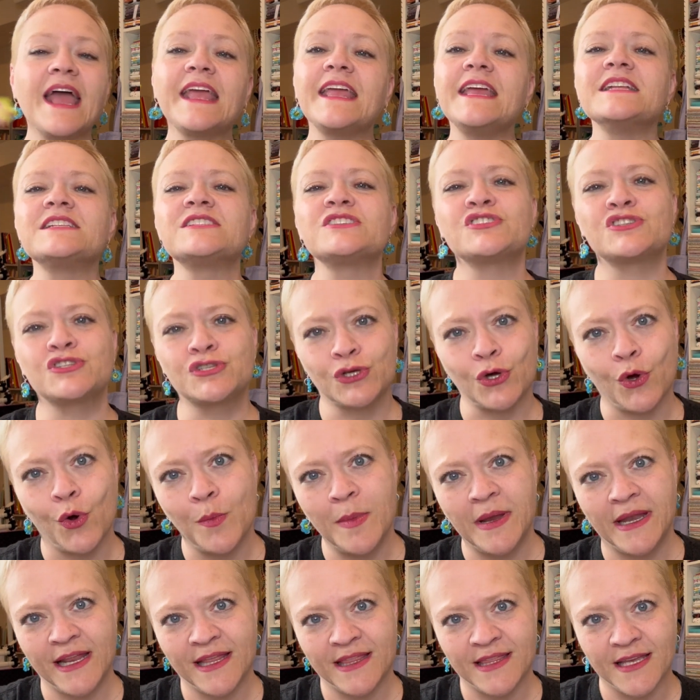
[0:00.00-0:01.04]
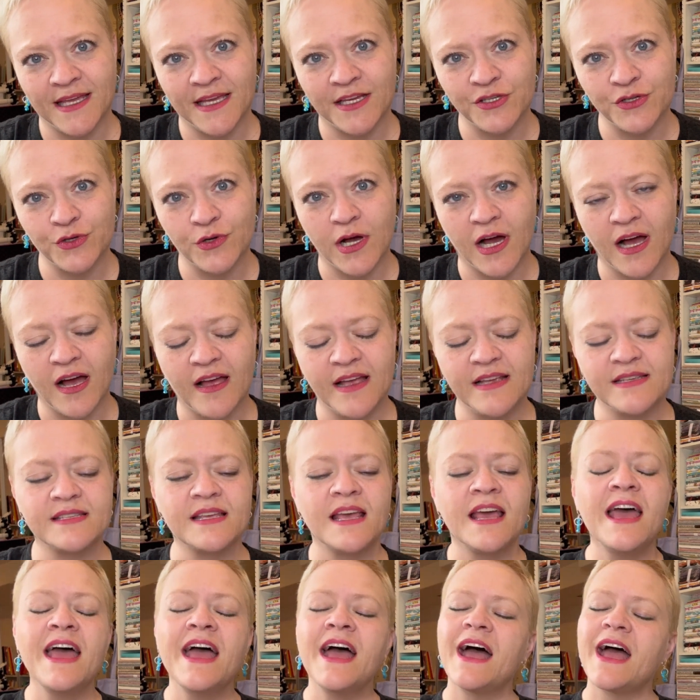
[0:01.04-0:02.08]
get so many things, you guys,
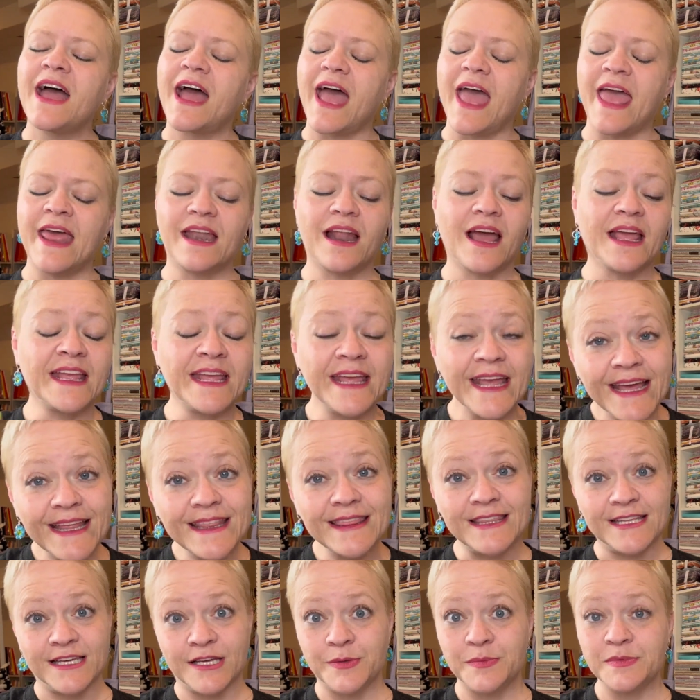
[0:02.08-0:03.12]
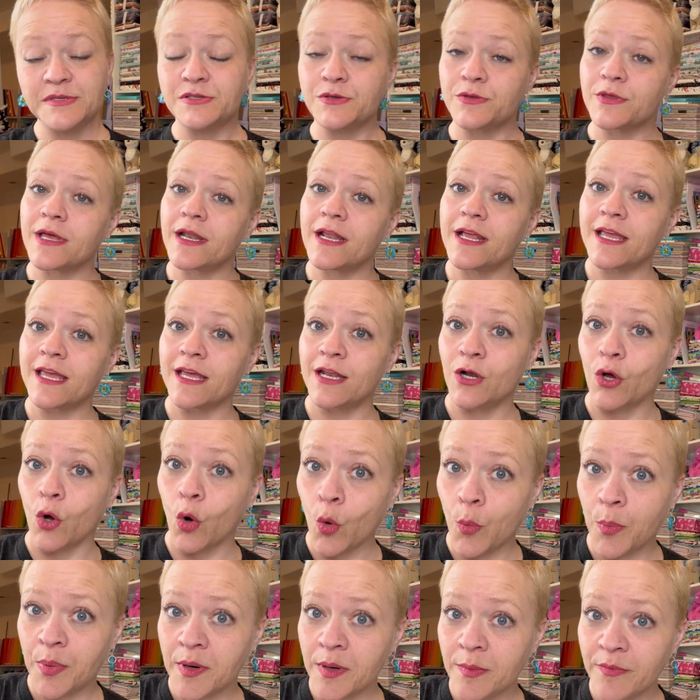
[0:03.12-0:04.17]
and I get them so that I can
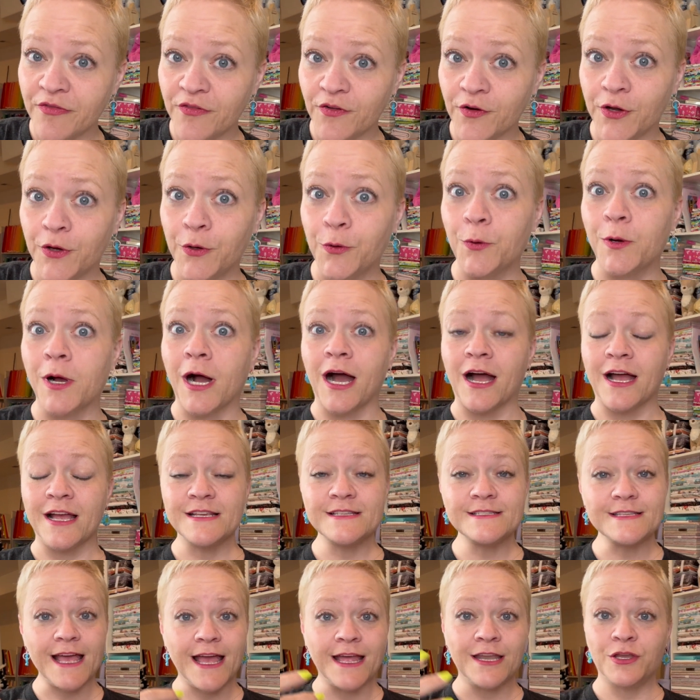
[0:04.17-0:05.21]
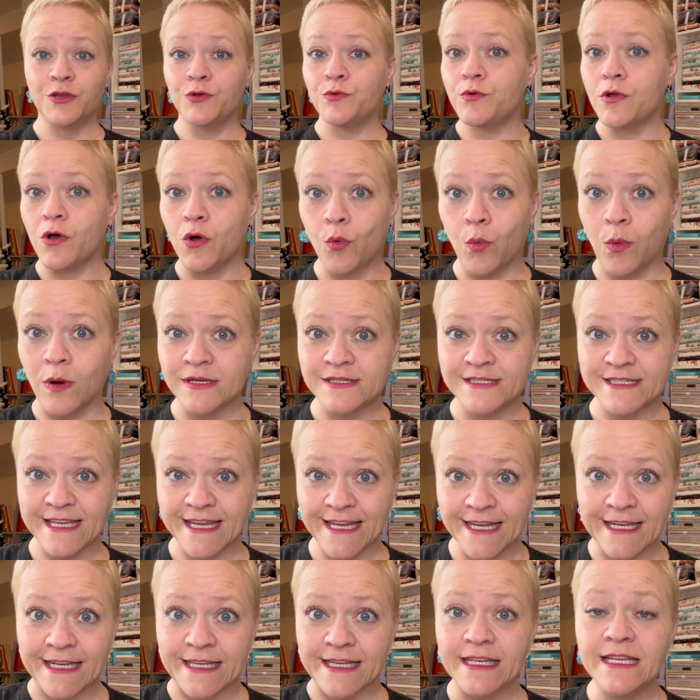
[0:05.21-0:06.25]
open them for you guys and you know what's
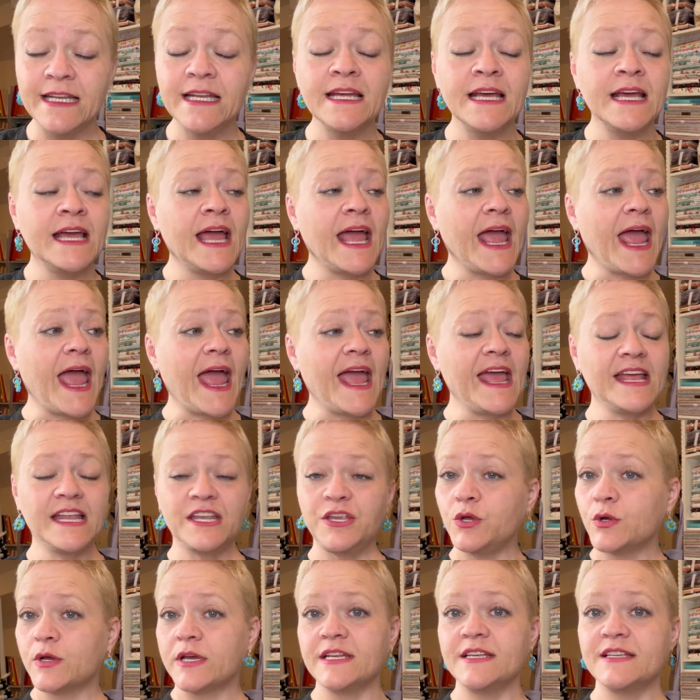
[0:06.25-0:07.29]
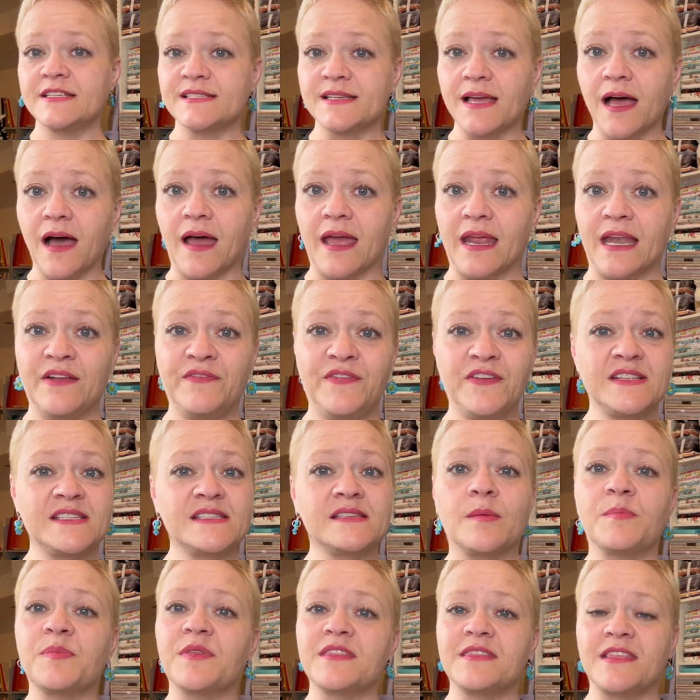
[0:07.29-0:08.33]
in it and you can decide if it's
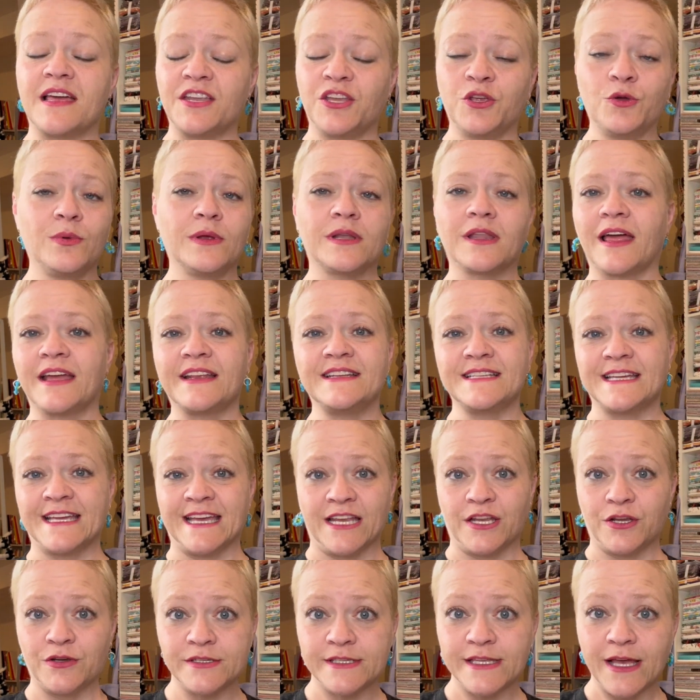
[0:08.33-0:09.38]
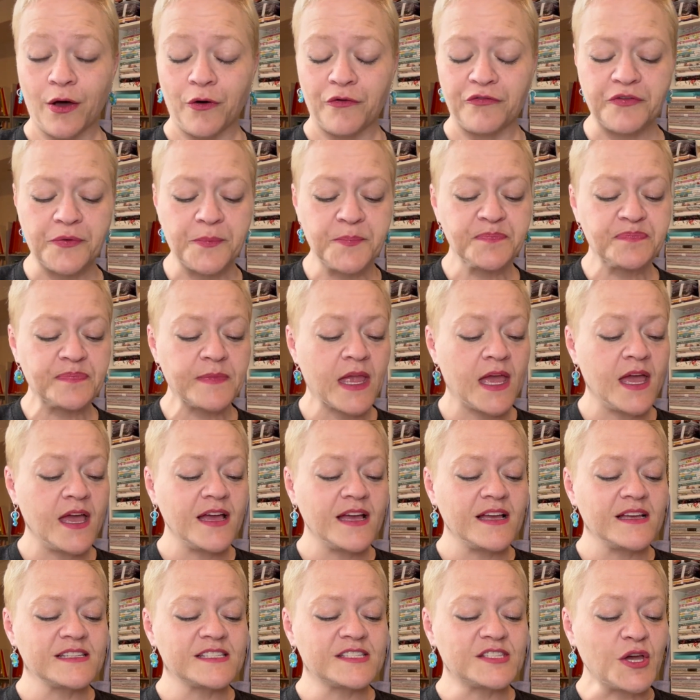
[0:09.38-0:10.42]
something that you would like to get yourself.
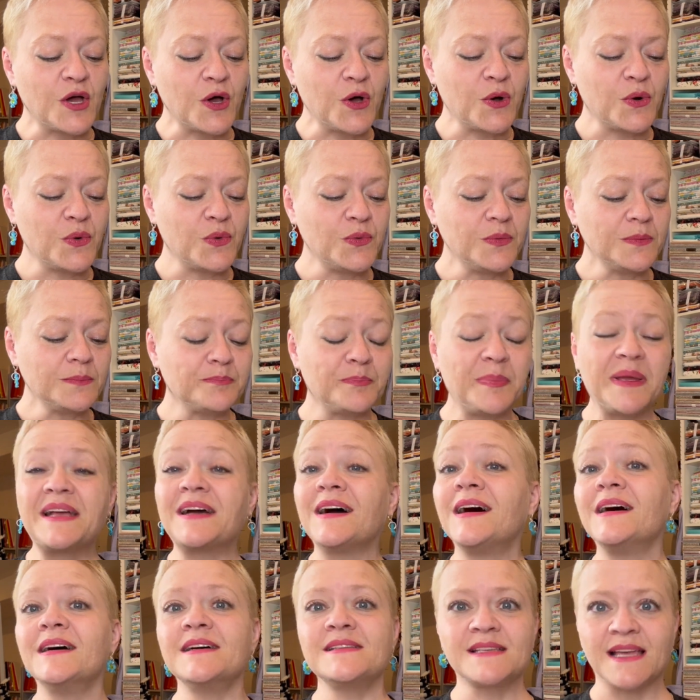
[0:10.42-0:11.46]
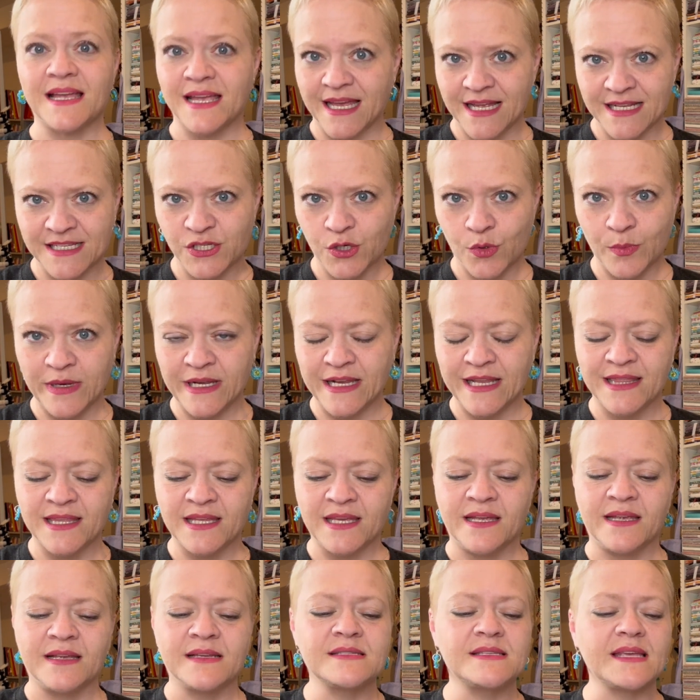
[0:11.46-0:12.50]
So because I get so many
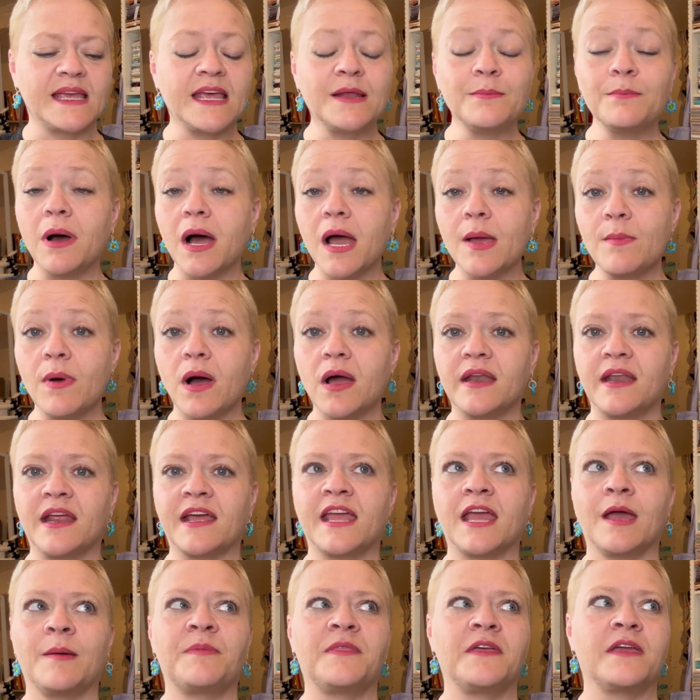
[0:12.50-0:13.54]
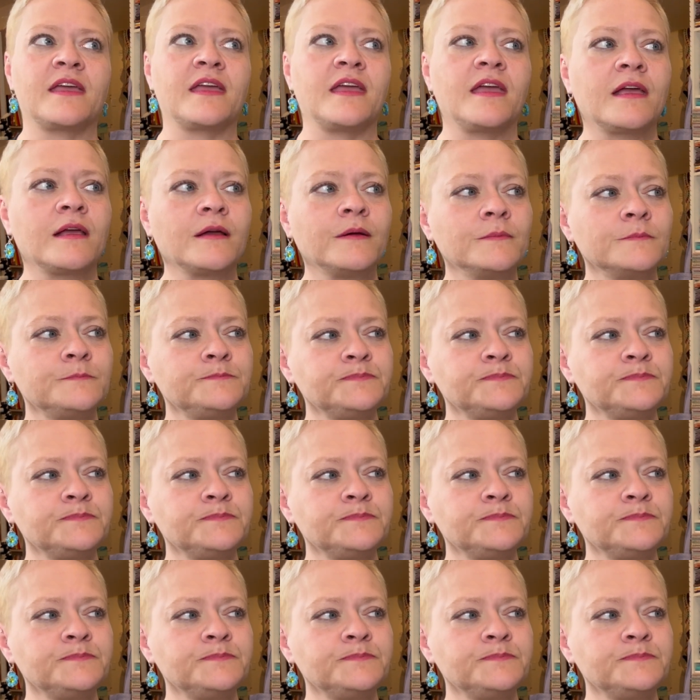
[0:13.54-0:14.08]
things, in my mind, I kept thinking,